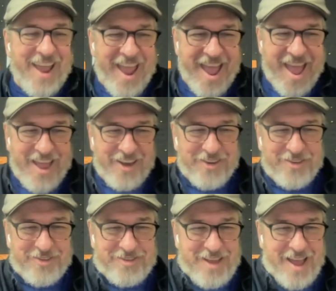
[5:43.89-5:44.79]

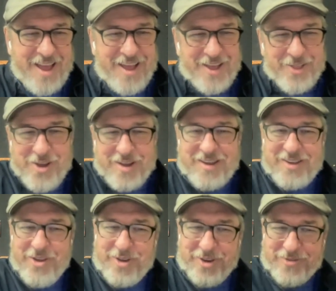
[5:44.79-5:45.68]
And look,
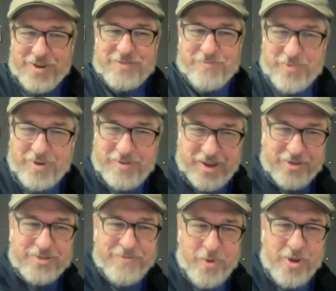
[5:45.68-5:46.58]
you can trust,
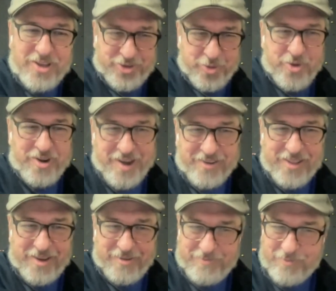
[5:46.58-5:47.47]
here's a voice you
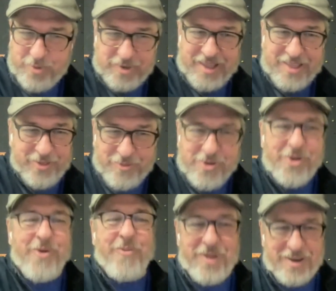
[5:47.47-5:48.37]
ordinarily wouldn't let in the
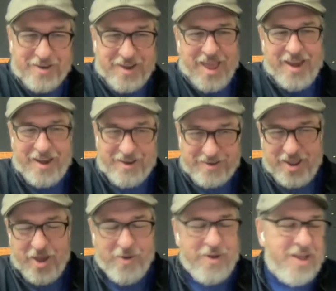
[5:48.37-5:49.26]
room. Right. And
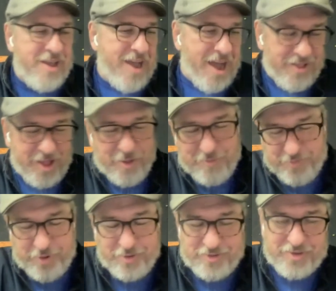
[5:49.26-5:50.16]
you know, I'll help
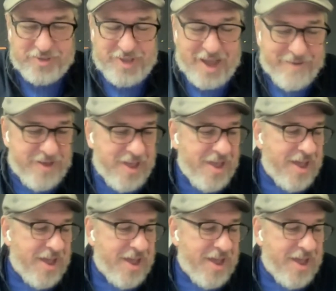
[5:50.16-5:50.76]
produce their stuff.